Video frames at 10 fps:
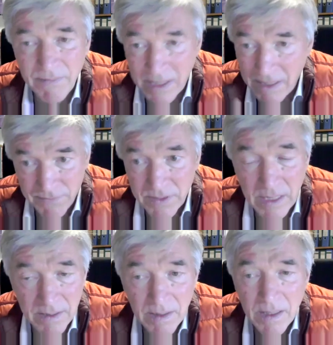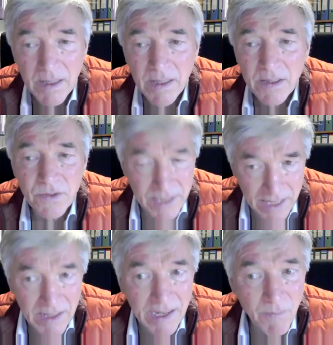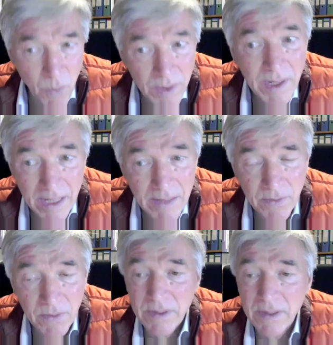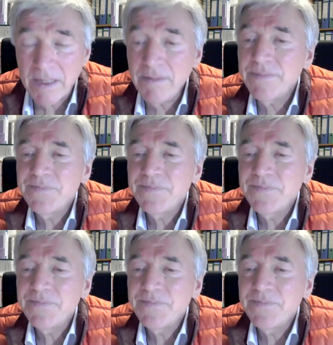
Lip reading: I have done today. I have one I have already done